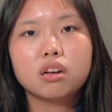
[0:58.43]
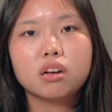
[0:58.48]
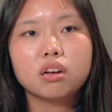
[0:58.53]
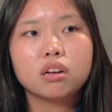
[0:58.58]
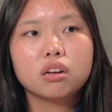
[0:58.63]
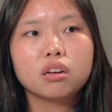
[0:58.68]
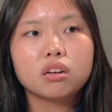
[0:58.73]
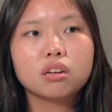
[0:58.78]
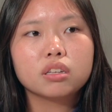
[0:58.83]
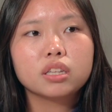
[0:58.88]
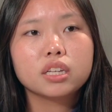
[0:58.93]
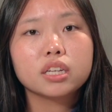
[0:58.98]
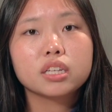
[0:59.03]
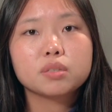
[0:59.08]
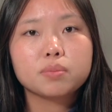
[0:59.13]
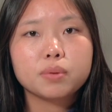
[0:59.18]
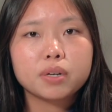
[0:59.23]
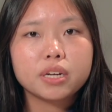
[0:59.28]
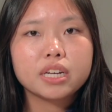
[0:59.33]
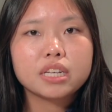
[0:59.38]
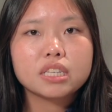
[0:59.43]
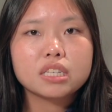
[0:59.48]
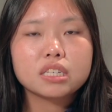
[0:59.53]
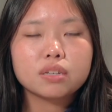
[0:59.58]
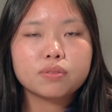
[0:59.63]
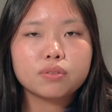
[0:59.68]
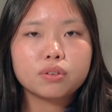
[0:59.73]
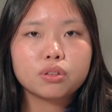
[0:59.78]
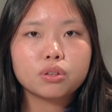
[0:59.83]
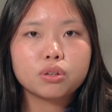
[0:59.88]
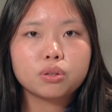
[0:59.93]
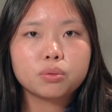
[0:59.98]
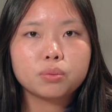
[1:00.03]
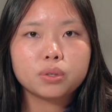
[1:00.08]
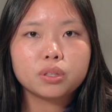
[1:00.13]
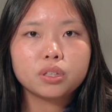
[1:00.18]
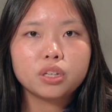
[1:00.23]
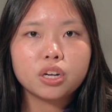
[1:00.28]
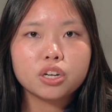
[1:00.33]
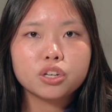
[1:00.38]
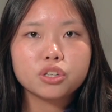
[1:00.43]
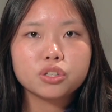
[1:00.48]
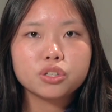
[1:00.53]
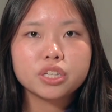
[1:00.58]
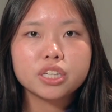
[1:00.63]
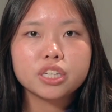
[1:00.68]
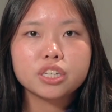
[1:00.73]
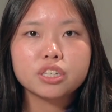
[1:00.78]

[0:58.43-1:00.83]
of a third world country,